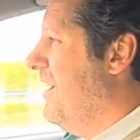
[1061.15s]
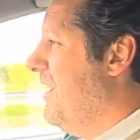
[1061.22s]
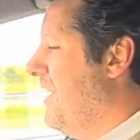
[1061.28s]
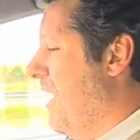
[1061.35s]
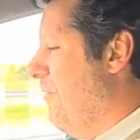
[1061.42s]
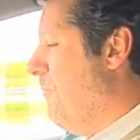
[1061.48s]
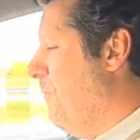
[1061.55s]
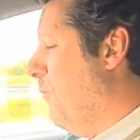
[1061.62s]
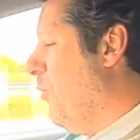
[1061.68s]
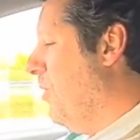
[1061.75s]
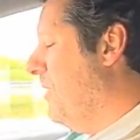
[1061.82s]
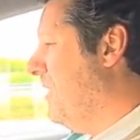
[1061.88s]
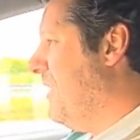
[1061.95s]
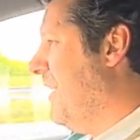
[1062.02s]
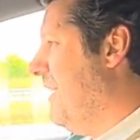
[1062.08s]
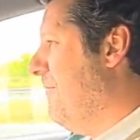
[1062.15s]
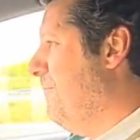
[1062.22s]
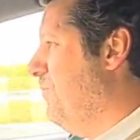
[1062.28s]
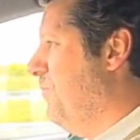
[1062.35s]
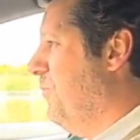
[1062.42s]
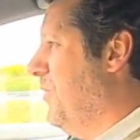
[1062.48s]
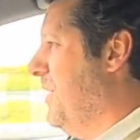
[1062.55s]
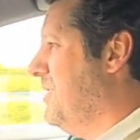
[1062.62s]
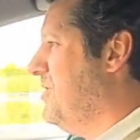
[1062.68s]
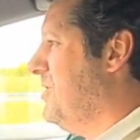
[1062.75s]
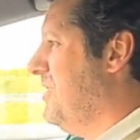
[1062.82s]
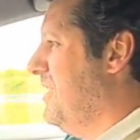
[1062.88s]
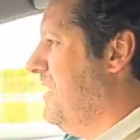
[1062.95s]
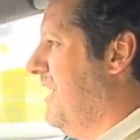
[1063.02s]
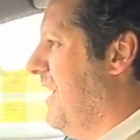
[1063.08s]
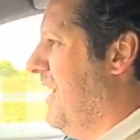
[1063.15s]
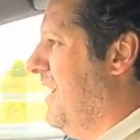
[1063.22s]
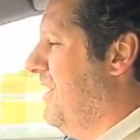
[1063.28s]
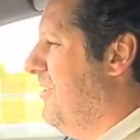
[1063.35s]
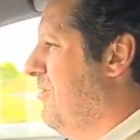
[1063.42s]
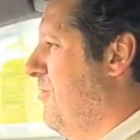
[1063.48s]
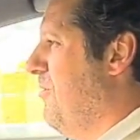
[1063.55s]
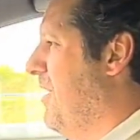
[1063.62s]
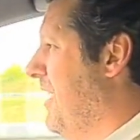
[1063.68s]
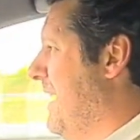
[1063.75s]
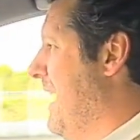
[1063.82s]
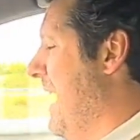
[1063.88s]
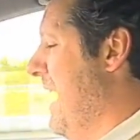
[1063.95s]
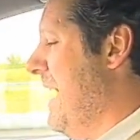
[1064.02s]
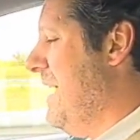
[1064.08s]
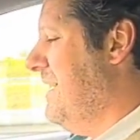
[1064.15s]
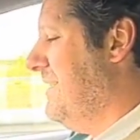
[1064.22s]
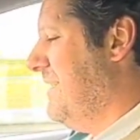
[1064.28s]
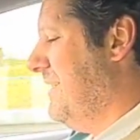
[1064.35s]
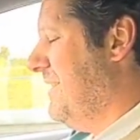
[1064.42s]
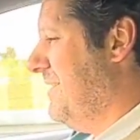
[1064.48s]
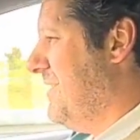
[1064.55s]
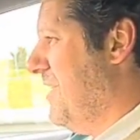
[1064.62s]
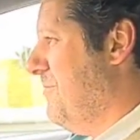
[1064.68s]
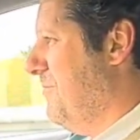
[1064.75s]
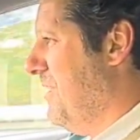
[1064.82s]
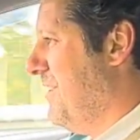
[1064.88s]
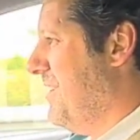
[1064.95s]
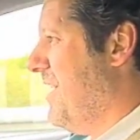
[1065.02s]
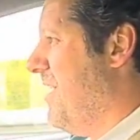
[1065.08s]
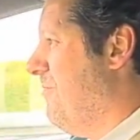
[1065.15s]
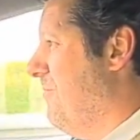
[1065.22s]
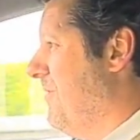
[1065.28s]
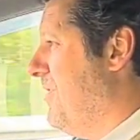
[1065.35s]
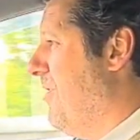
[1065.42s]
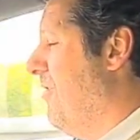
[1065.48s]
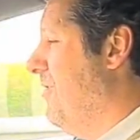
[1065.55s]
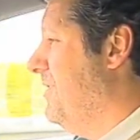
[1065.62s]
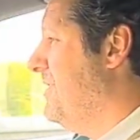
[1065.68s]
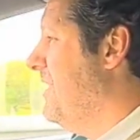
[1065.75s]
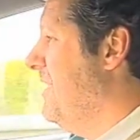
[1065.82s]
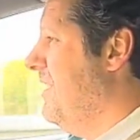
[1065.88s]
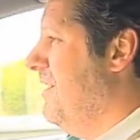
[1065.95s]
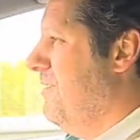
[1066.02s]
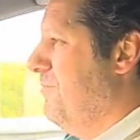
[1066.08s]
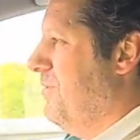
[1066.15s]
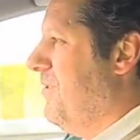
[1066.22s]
Now, one thing which I know I hated at the time when this car was current, but